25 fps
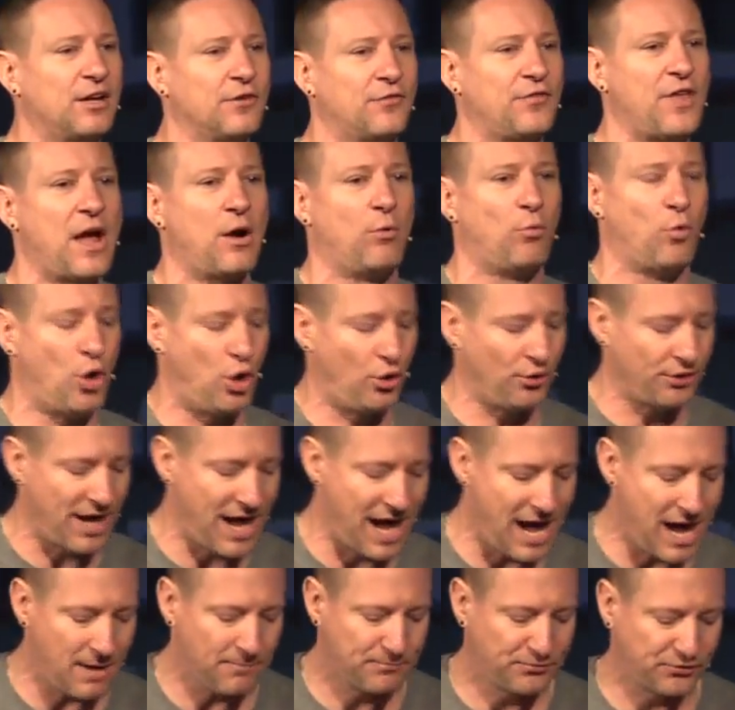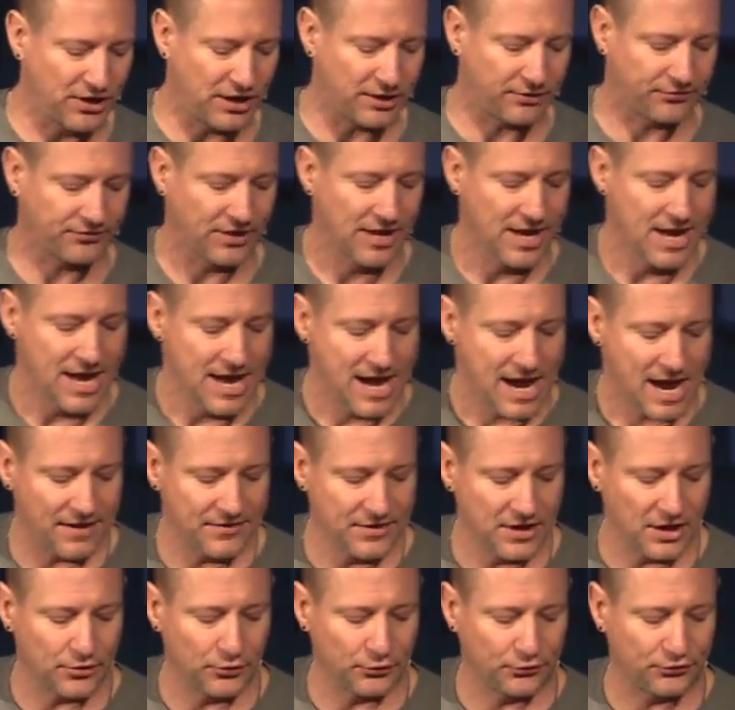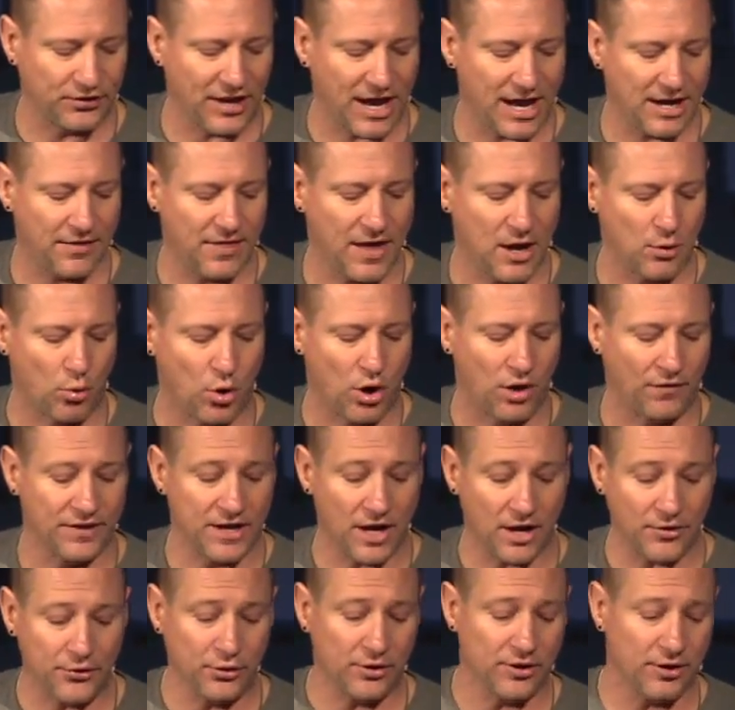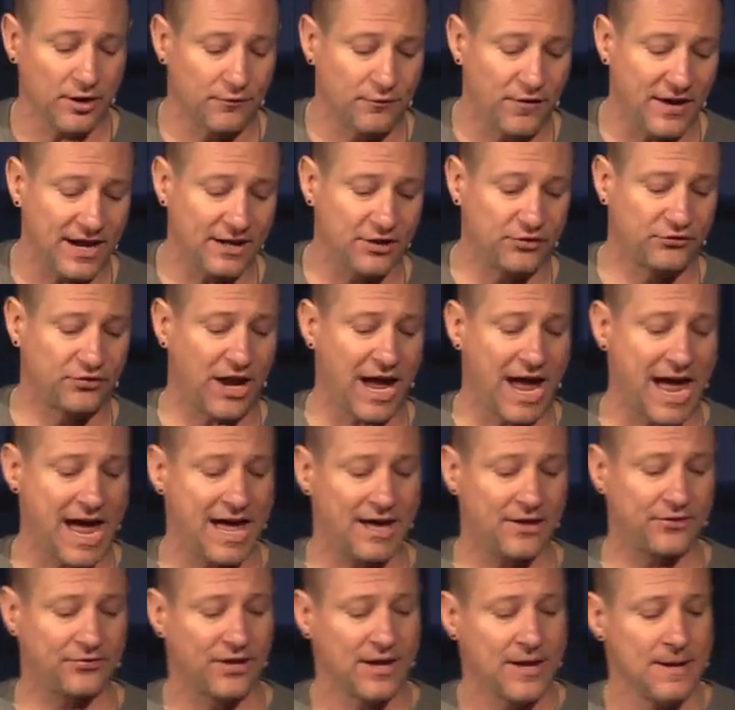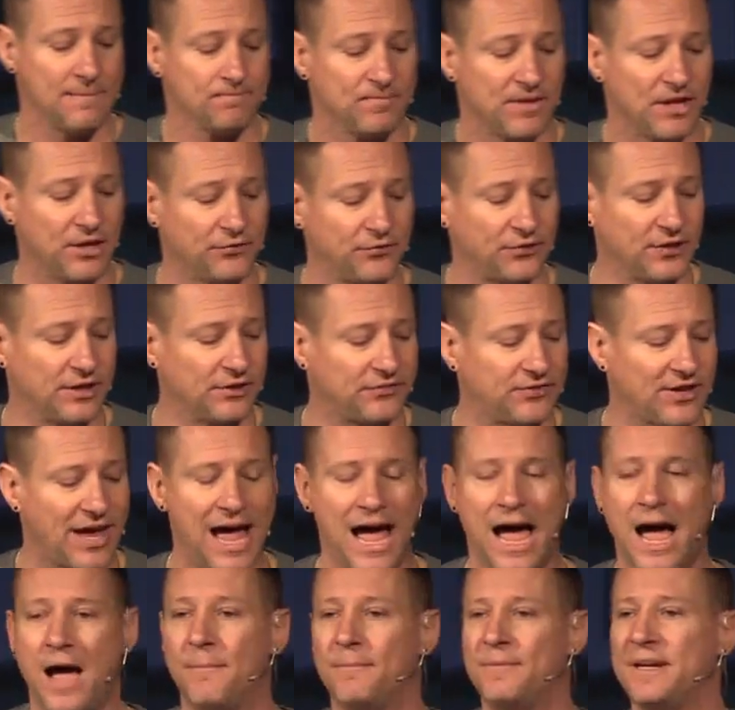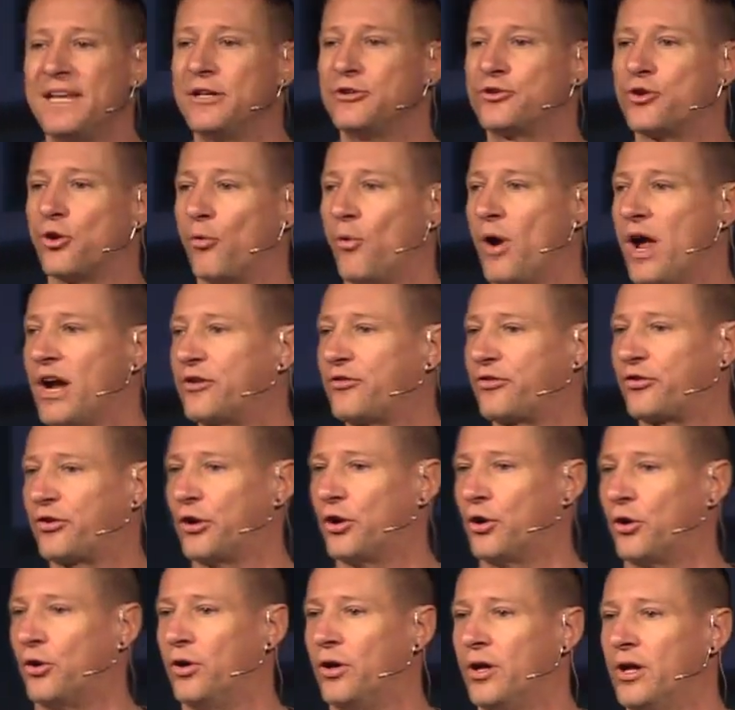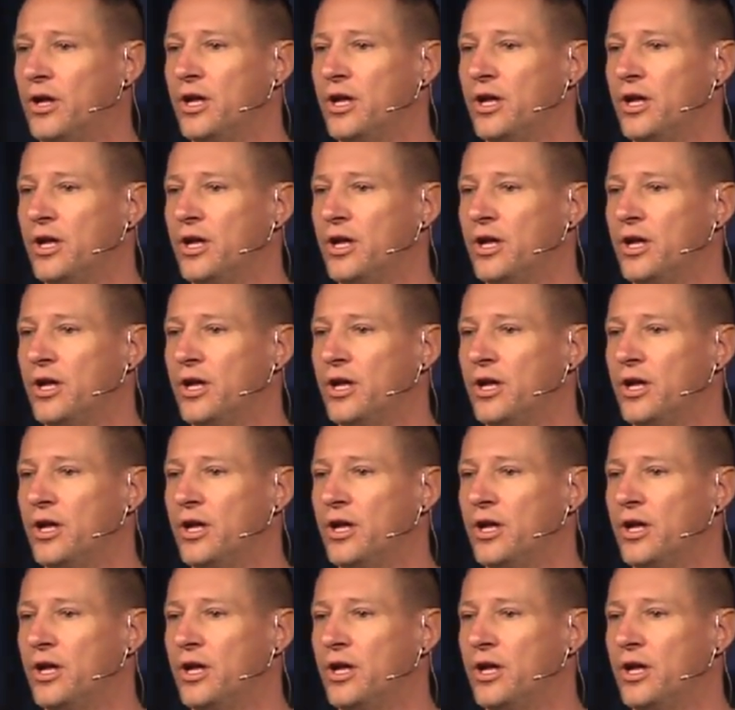of that wall and objects on the other side of that wall. And the other advantage it has is that it's omnidirectional.